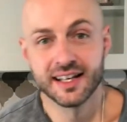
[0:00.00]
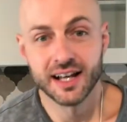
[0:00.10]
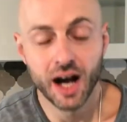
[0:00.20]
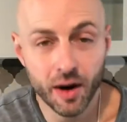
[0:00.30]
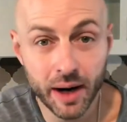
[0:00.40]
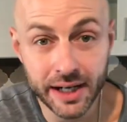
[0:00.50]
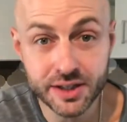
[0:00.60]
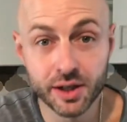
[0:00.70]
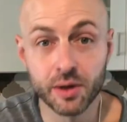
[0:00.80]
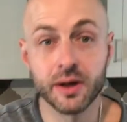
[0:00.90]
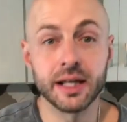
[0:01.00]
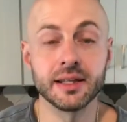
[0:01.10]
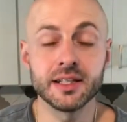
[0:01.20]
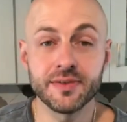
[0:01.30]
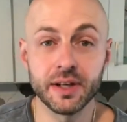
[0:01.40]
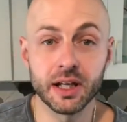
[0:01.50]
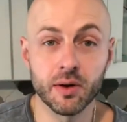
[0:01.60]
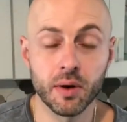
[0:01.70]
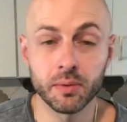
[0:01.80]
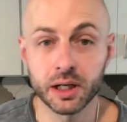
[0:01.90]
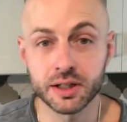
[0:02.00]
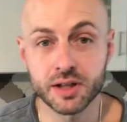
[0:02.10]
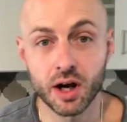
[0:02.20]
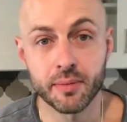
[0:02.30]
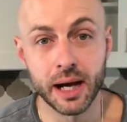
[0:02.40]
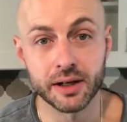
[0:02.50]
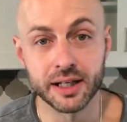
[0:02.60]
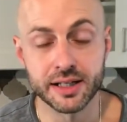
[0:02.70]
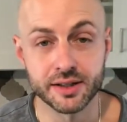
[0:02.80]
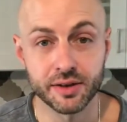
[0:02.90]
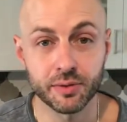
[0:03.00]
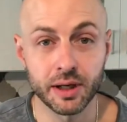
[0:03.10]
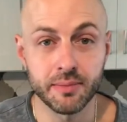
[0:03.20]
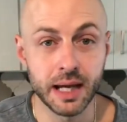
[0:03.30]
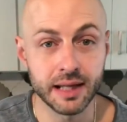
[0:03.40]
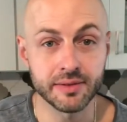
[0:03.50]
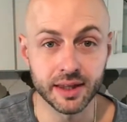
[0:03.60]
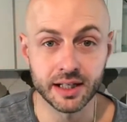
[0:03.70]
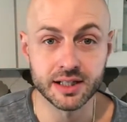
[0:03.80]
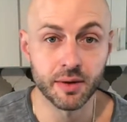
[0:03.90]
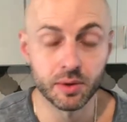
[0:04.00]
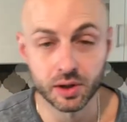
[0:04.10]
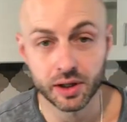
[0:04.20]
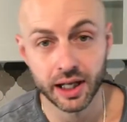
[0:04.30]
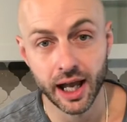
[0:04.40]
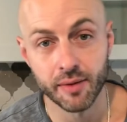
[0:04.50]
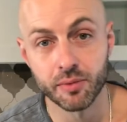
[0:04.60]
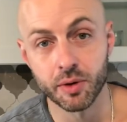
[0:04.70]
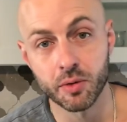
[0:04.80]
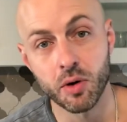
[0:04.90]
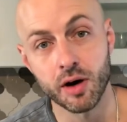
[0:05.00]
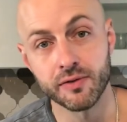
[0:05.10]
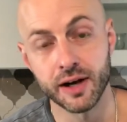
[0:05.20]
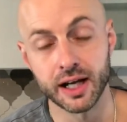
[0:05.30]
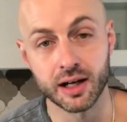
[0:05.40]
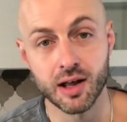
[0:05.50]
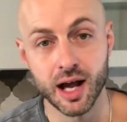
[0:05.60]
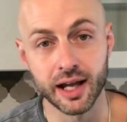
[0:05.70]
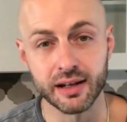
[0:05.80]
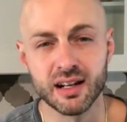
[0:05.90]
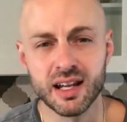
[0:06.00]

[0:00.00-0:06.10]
All right, so in this video, what we're going to talk about is the three main things that we're looking at when we're qualifying a client.